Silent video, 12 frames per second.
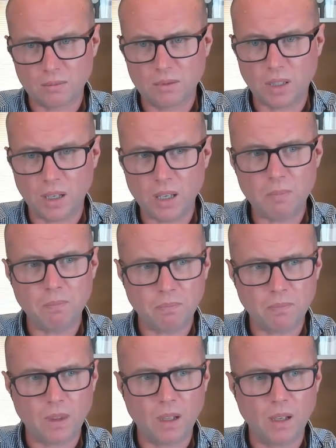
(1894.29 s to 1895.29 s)
team
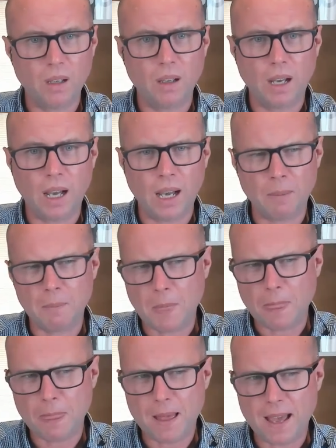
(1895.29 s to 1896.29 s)
um,
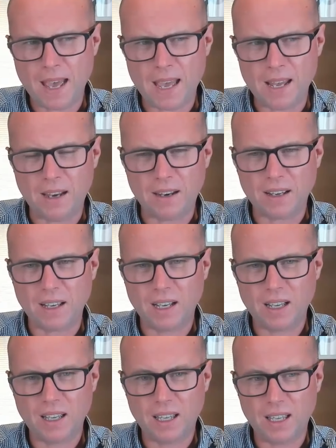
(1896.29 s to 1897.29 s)
and
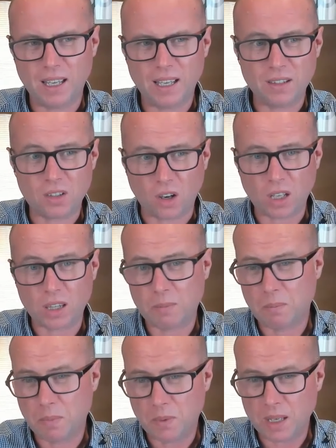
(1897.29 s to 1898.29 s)
in soccer,
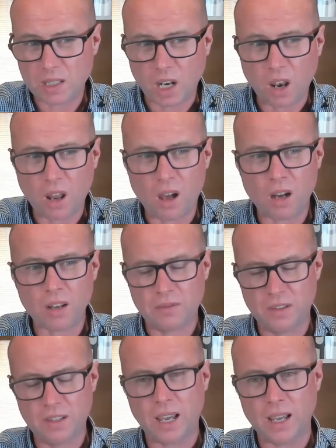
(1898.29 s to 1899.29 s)
there's a lot
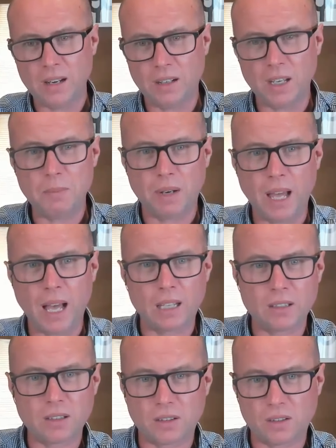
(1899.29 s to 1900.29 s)
of de- deep
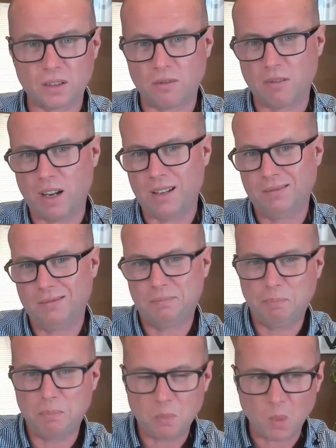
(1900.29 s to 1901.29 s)
analysis around
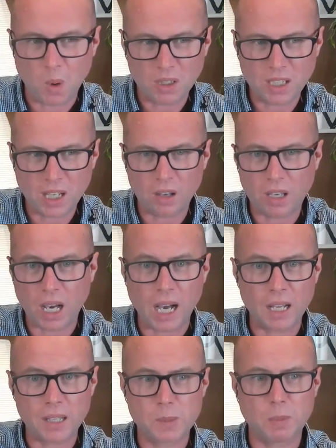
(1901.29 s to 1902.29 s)
well, yellow
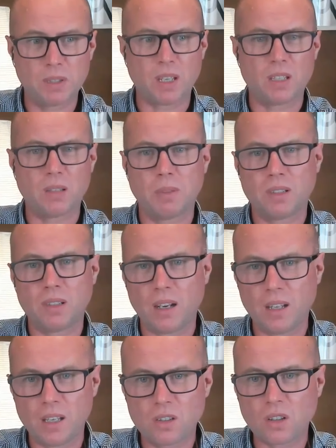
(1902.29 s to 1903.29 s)
cards, possession
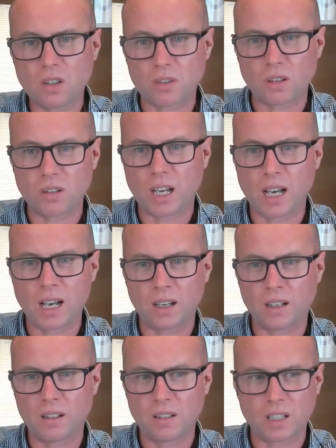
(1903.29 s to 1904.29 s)
percentage, yeah. shots on
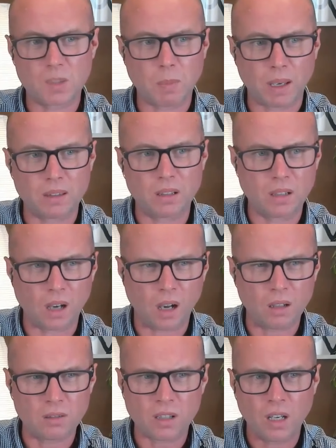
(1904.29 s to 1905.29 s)
target, expected
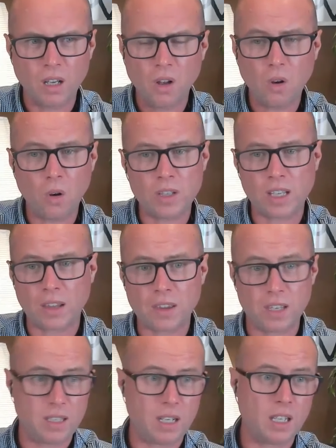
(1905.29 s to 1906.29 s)
goals, all these other
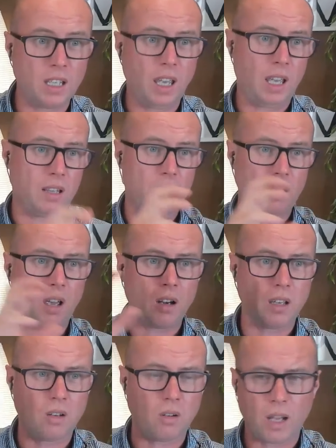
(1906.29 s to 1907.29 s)
things, and you can get
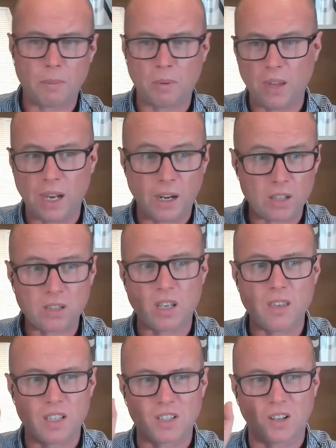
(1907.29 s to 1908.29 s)
totally caught up on that. And I
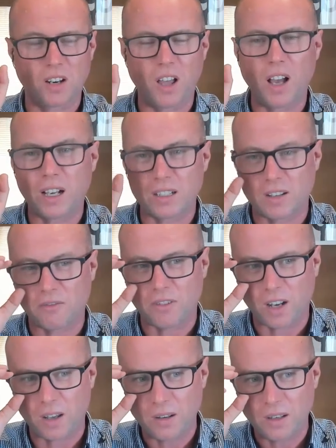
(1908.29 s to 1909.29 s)
see this online because I
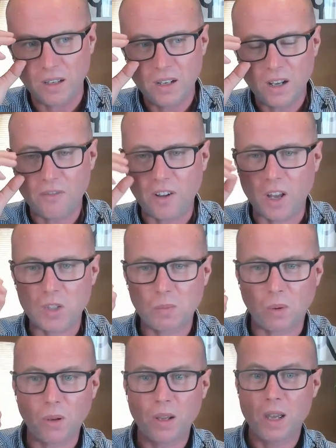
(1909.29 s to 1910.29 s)
follow follow
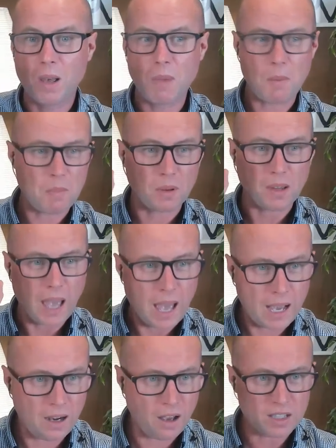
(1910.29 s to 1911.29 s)
sport. People
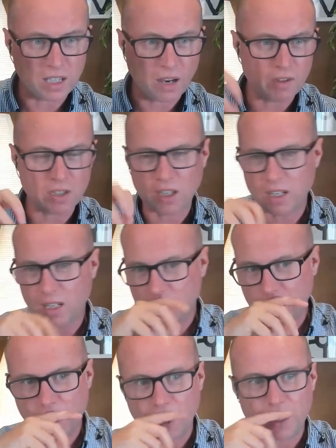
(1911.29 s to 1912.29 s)
agonising over these details.
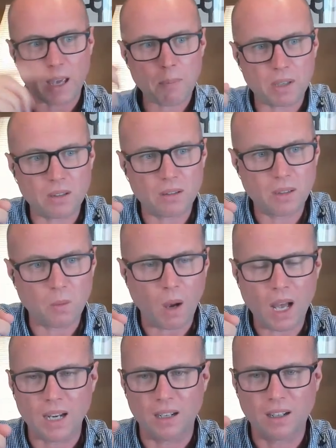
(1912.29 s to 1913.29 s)
It's like, yeah, but you
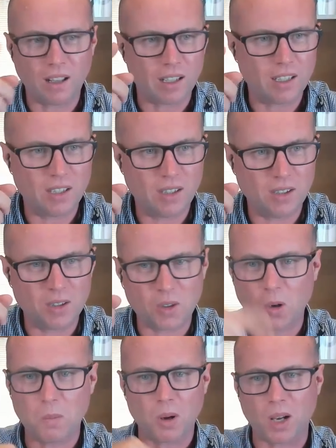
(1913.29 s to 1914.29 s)
won. Like he
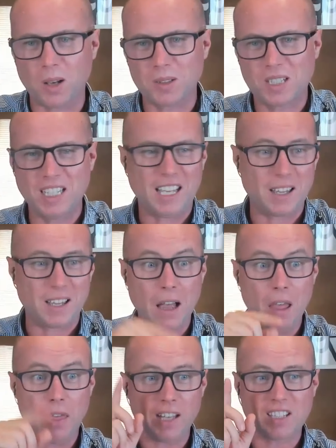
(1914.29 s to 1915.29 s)
scored more goals than the other.
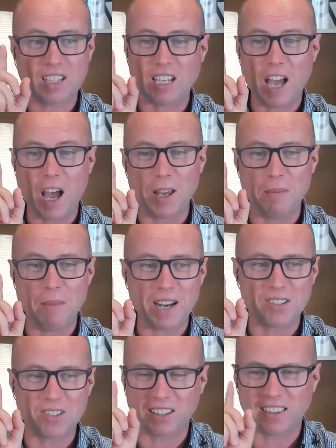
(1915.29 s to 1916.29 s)
That's the only
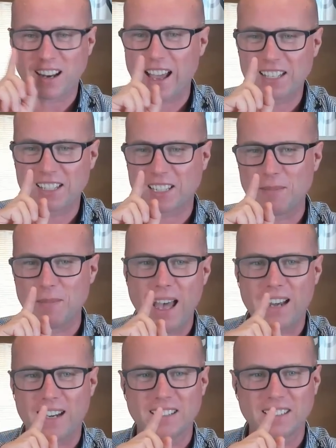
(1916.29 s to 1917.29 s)
metric that actually
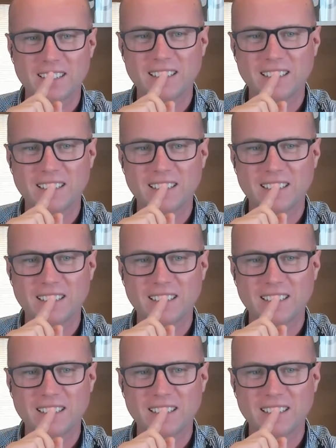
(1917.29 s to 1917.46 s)
matters.